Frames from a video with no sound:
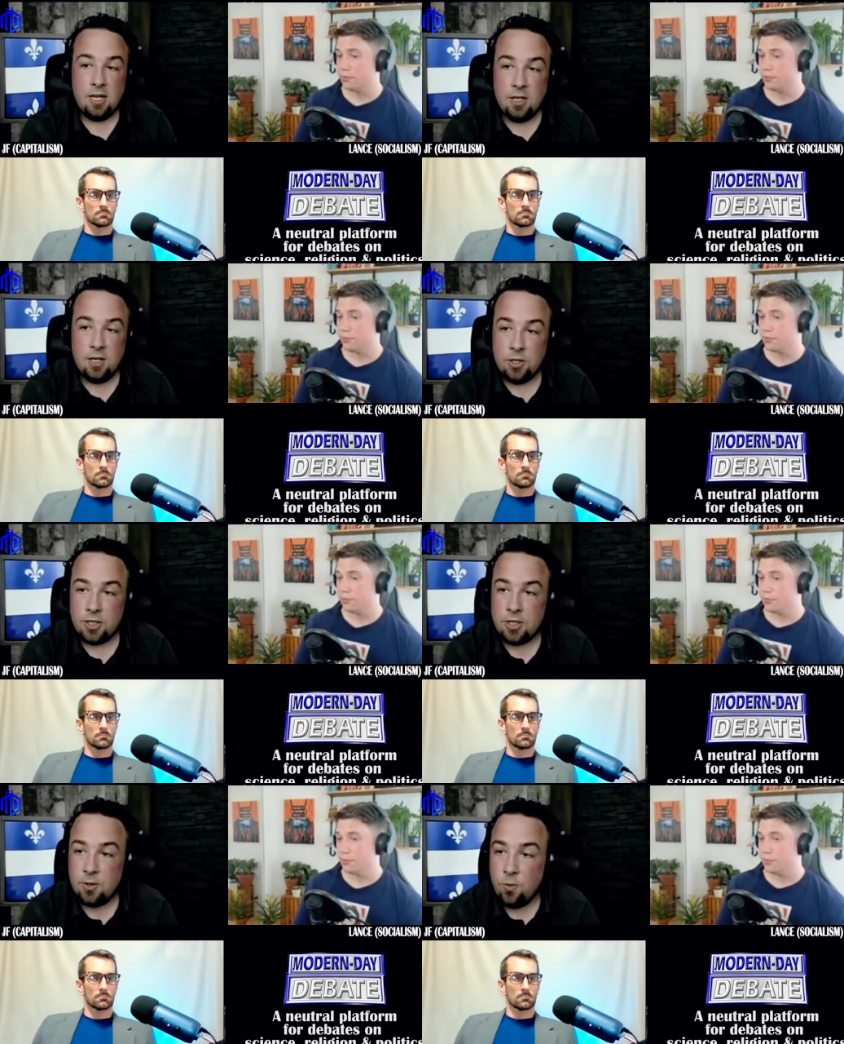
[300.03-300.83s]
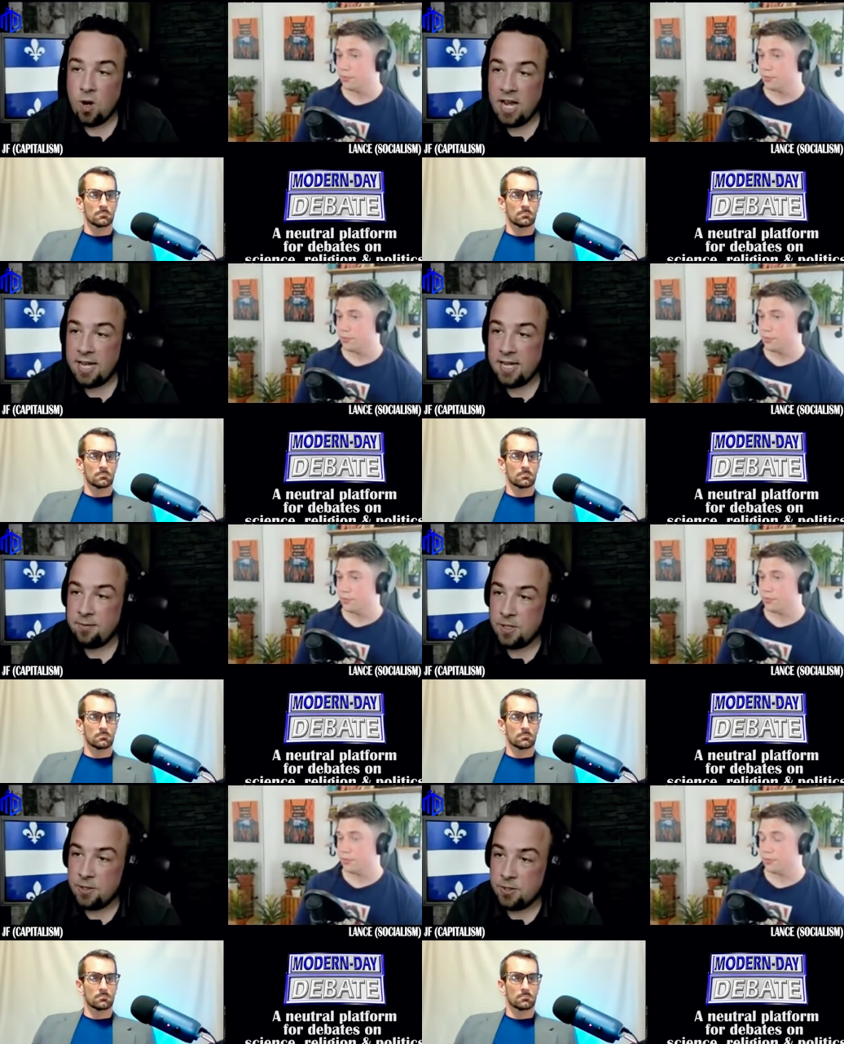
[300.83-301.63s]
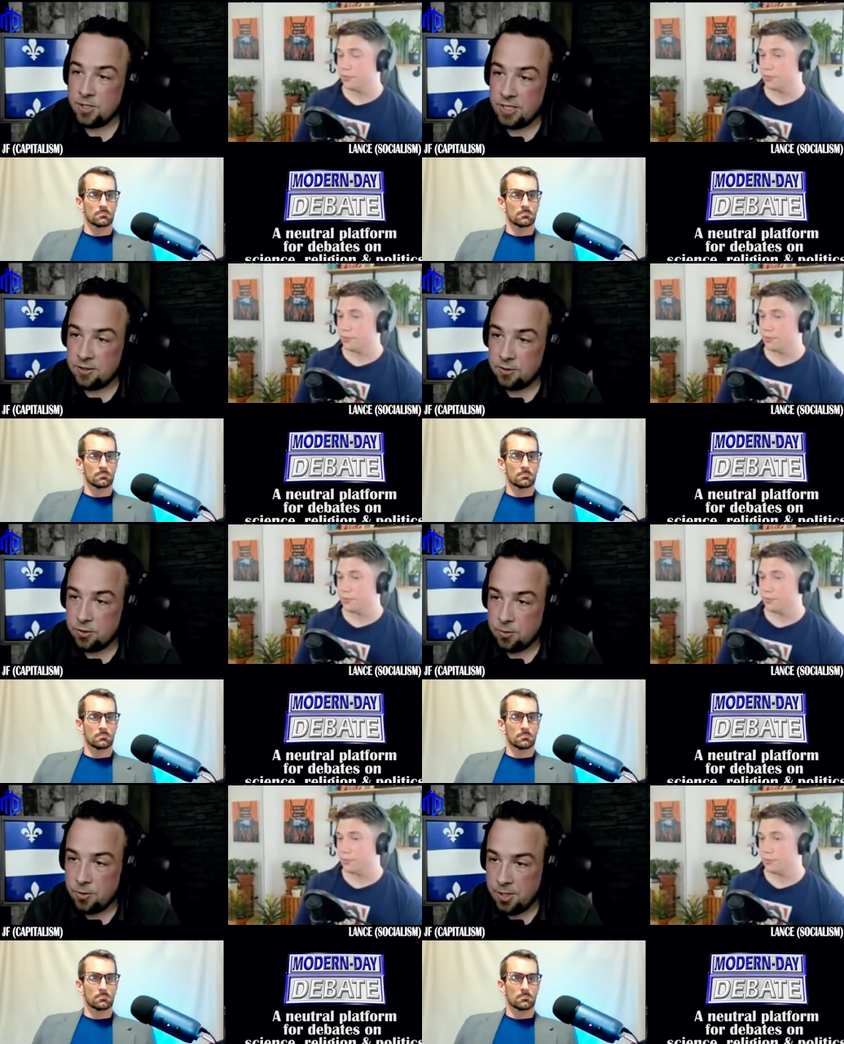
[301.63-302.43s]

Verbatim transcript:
Speaker 1: look why evolution is true.